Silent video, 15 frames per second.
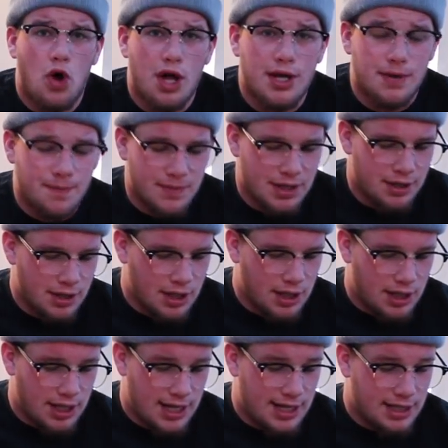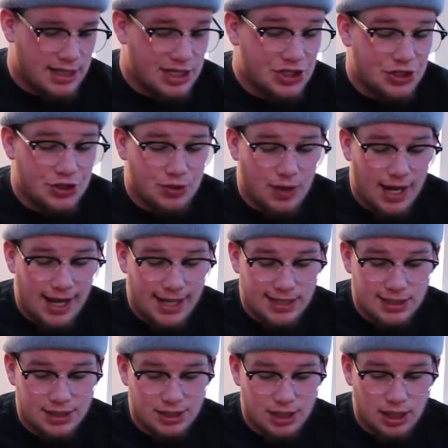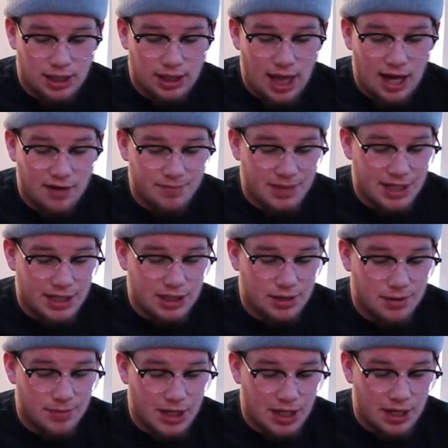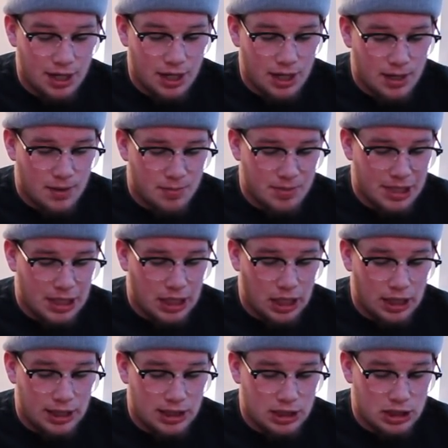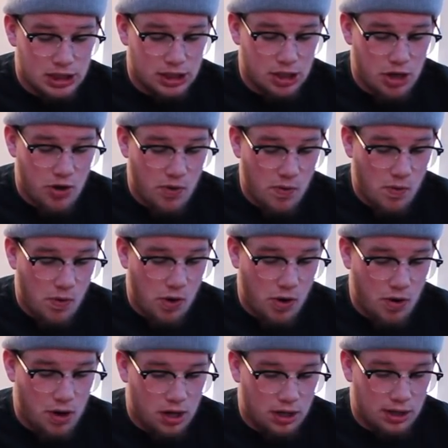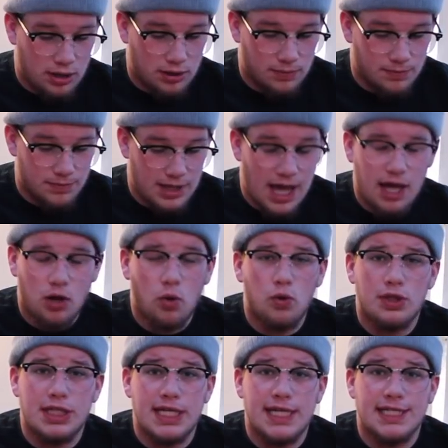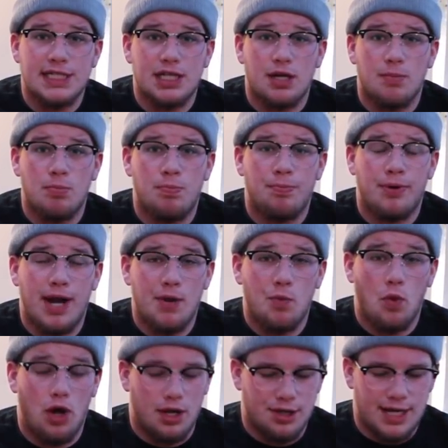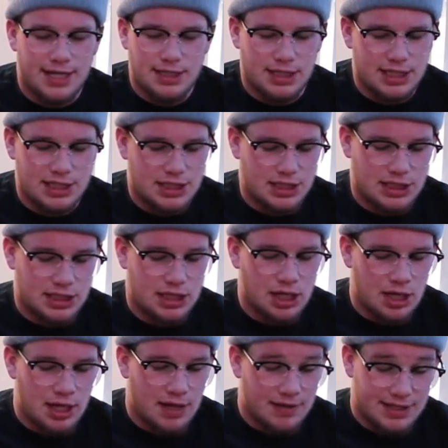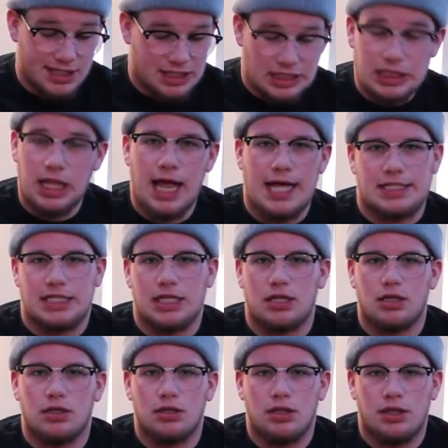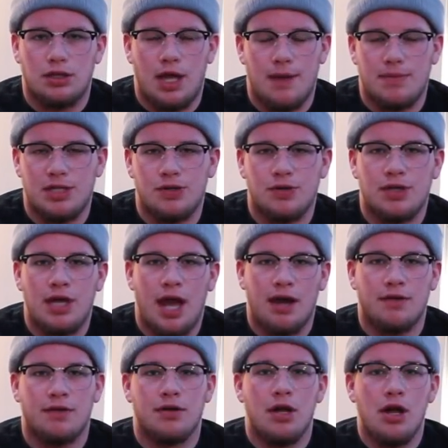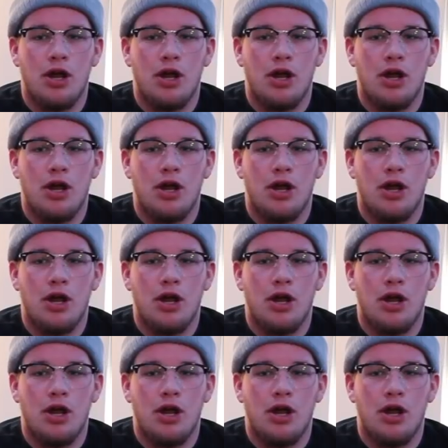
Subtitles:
1. And this shoe has a lot of meaning to me because not only is it a Bred 1, that this is a classic. I mean, you gotta